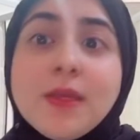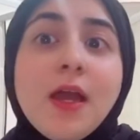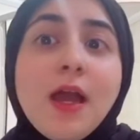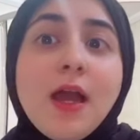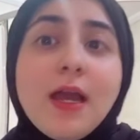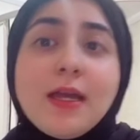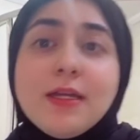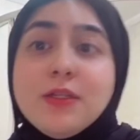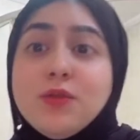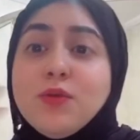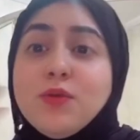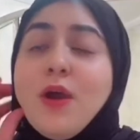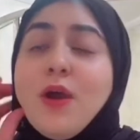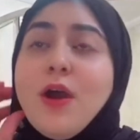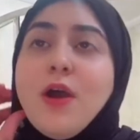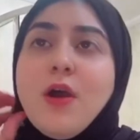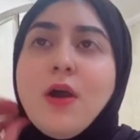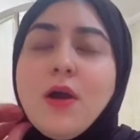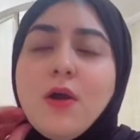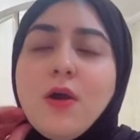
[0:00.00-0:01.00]
I can do a
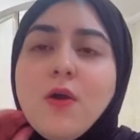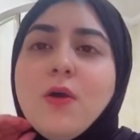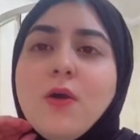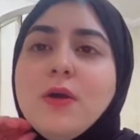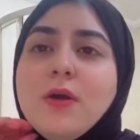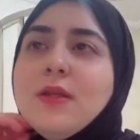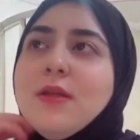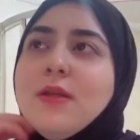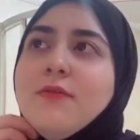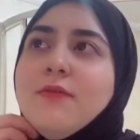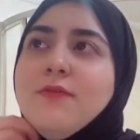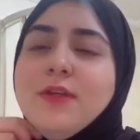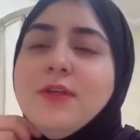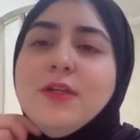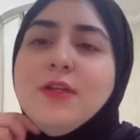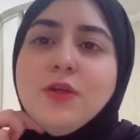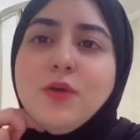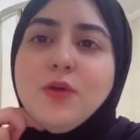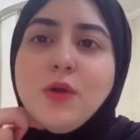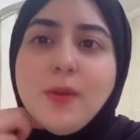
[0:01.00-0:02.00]
whole
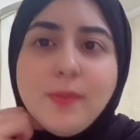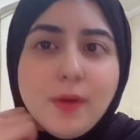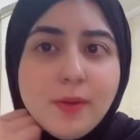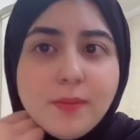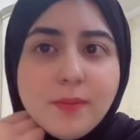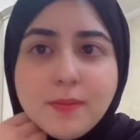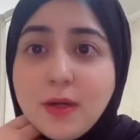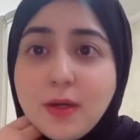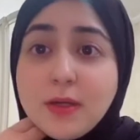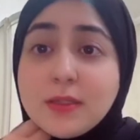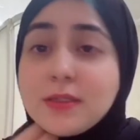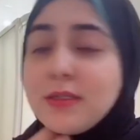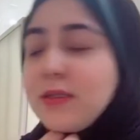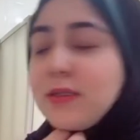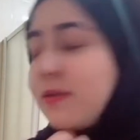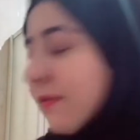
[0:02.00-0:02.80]
video about masks if